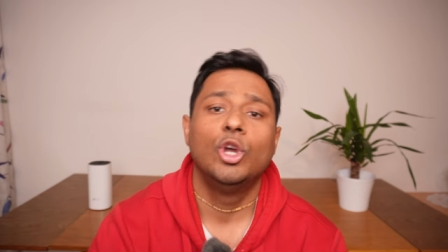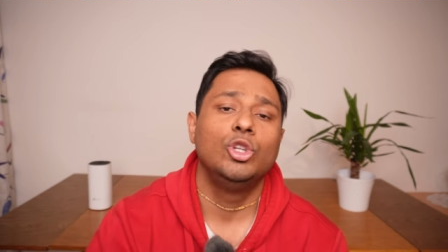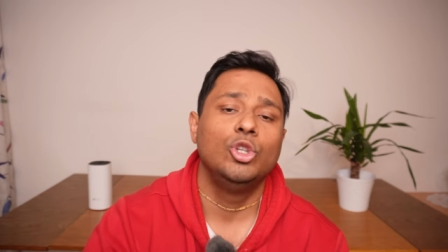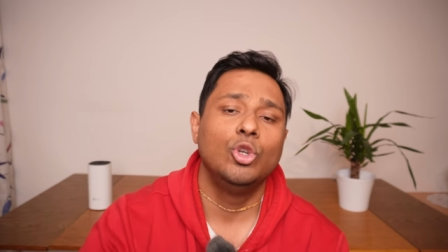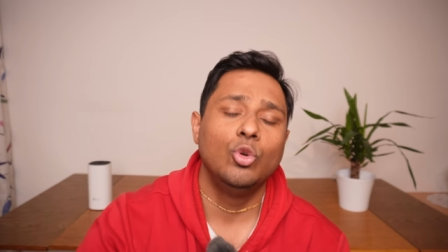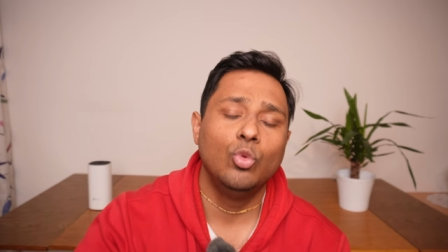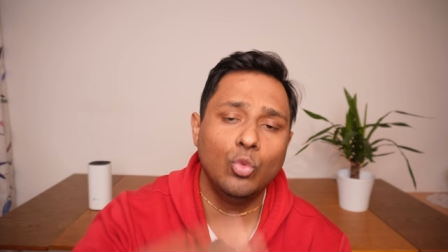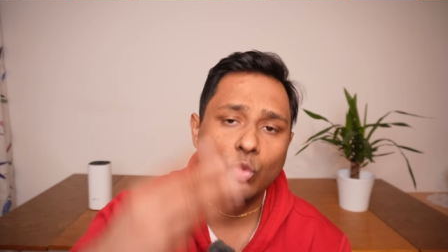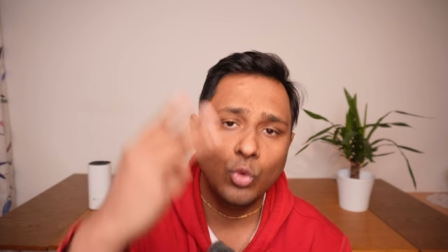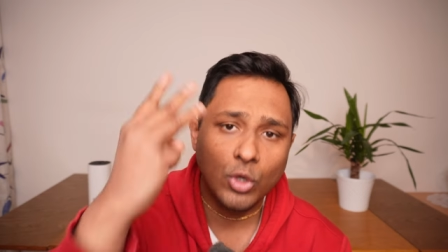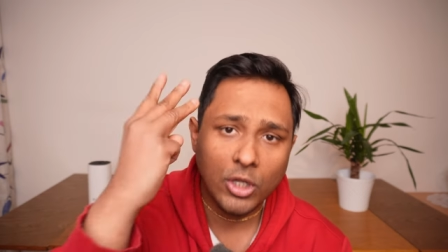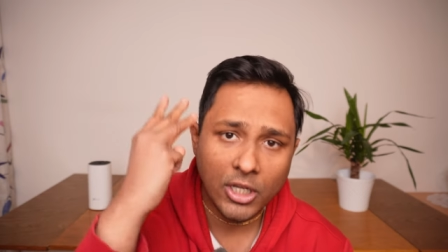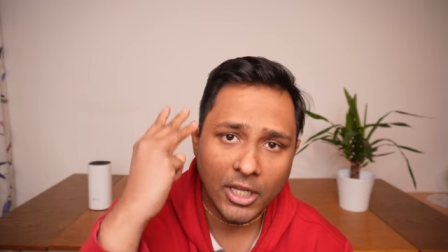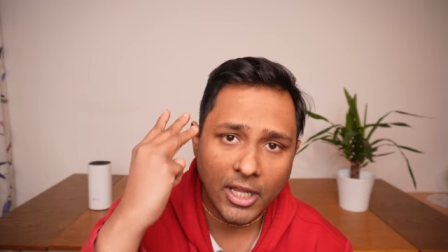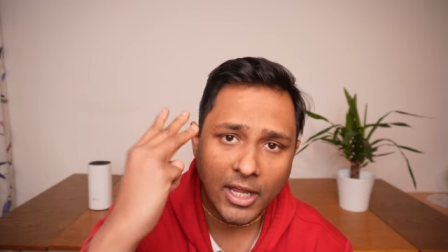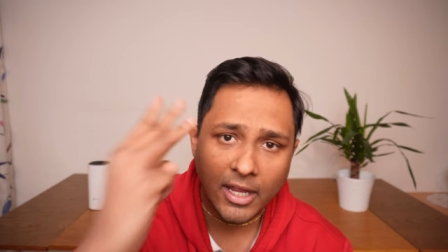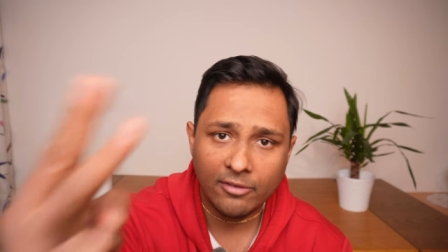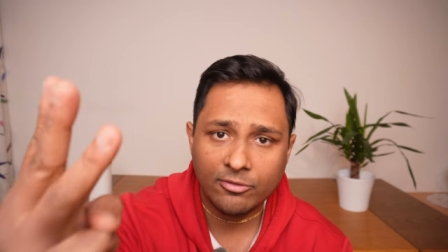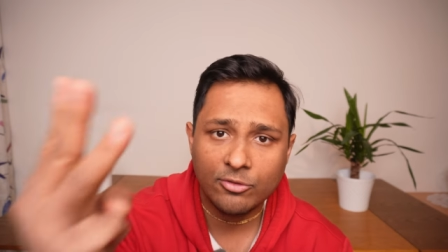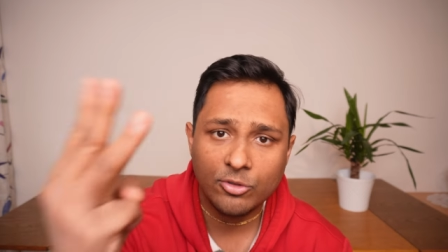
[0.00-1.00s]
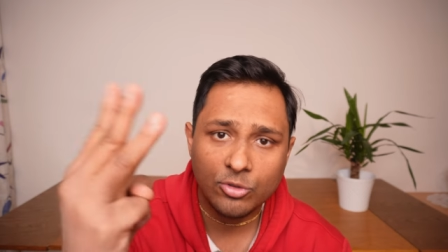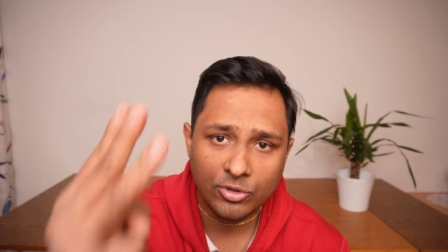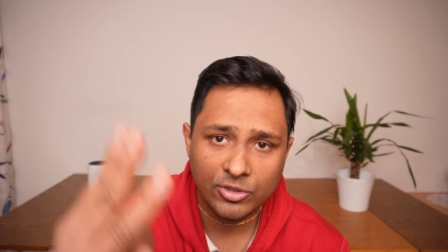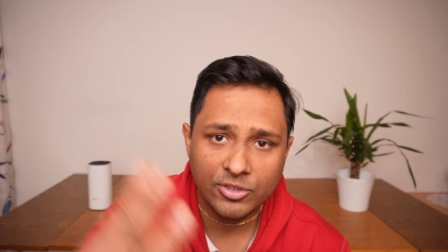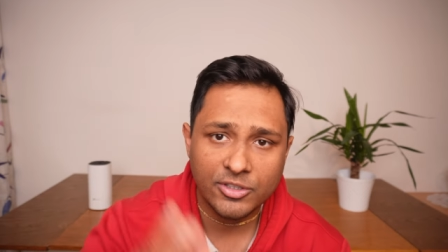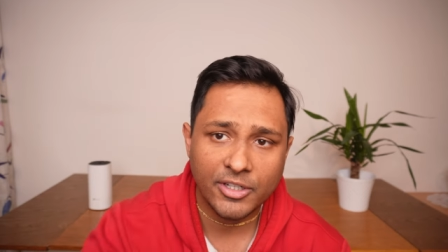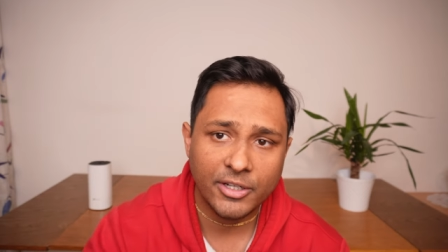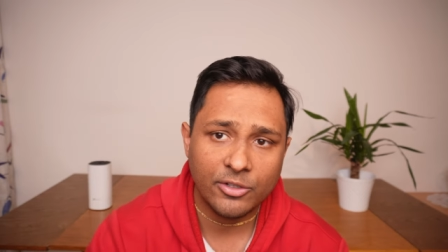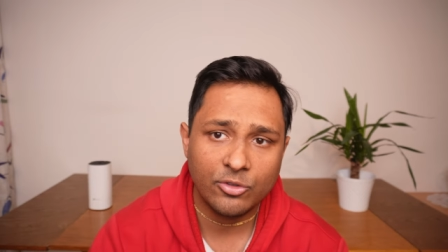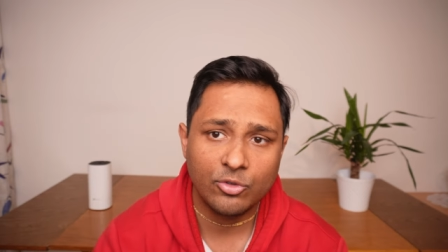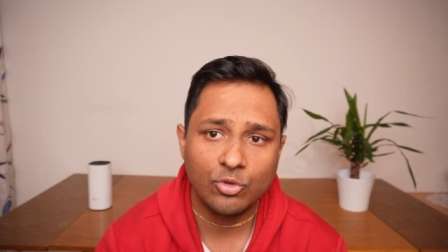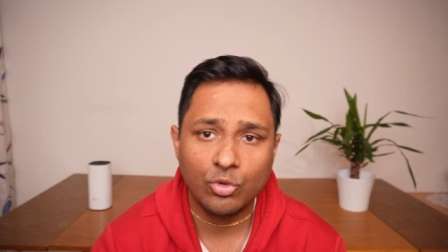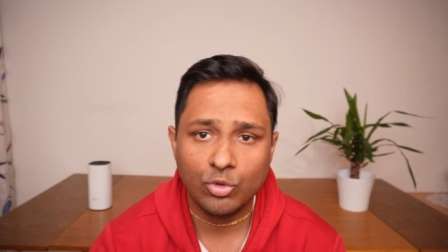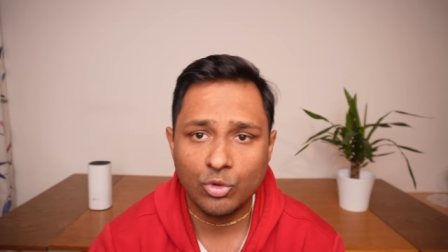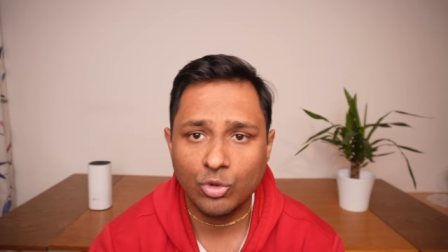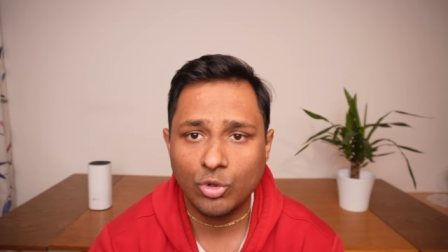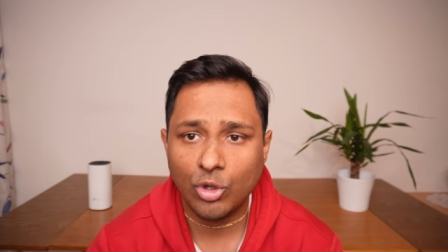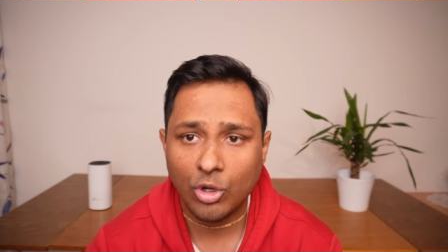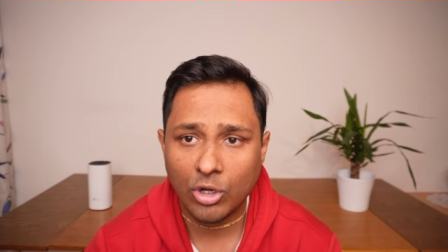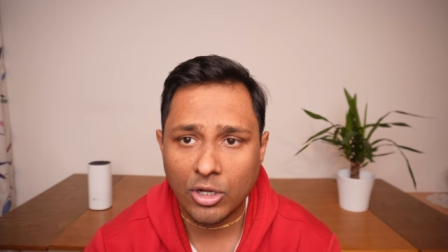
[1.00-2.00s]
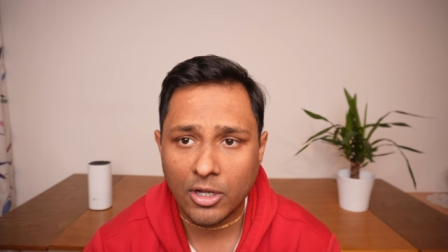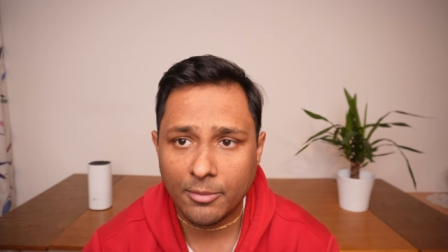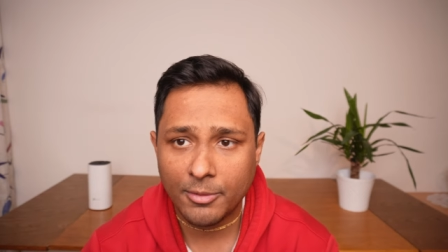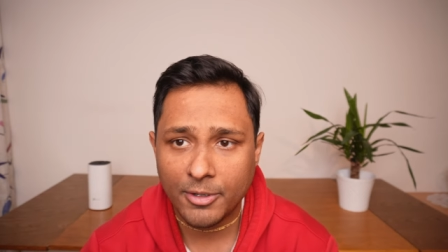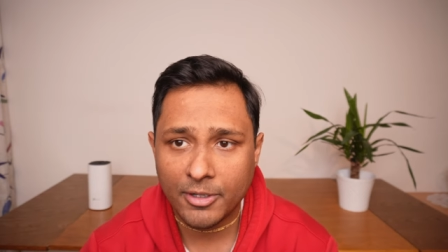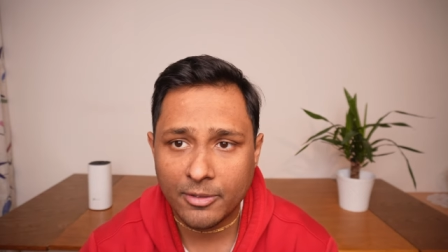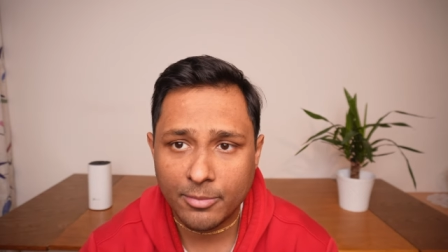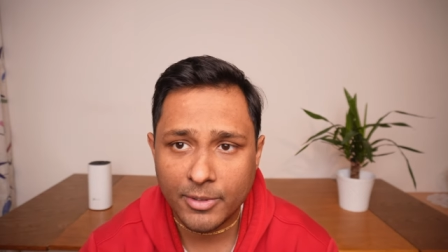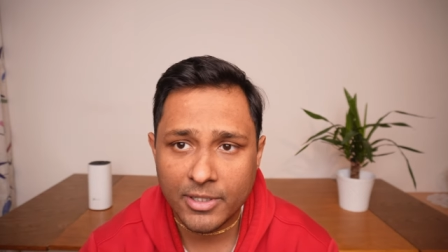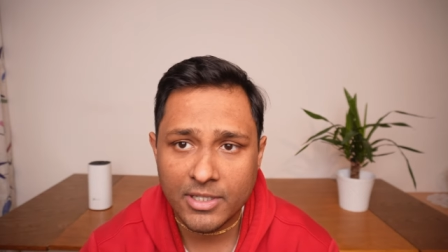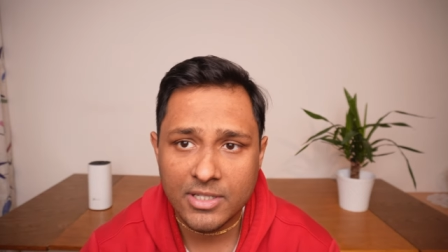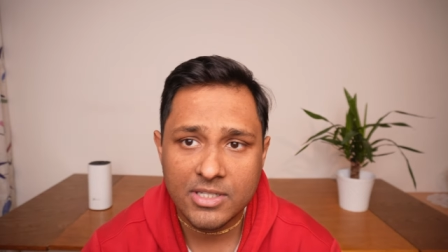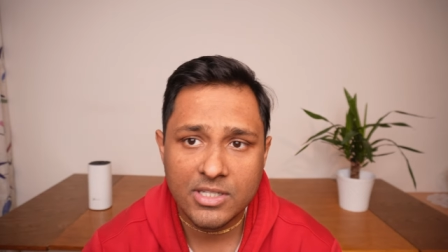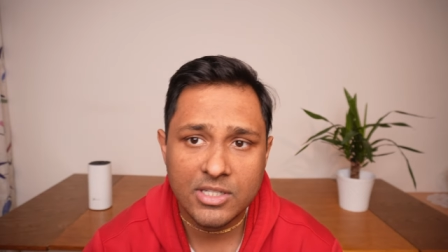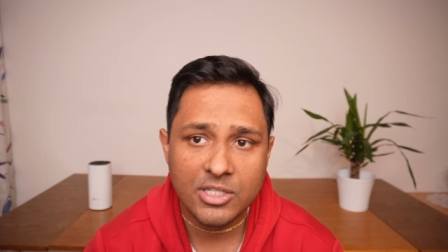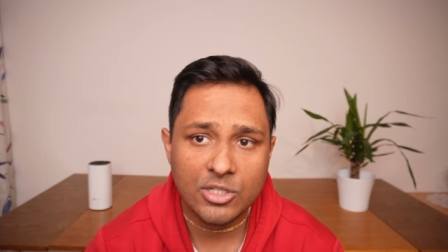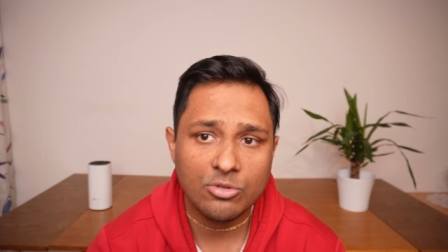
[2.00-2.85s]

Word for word: you will have to stay true to your commitments.